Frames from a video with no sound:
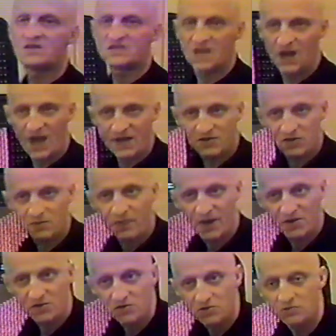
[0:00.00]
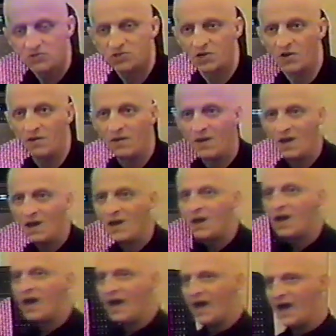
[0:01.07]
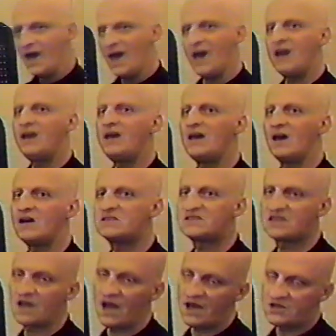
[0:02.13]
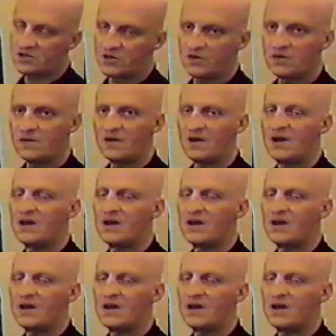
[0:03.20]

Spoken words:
selected by the user, any oscillator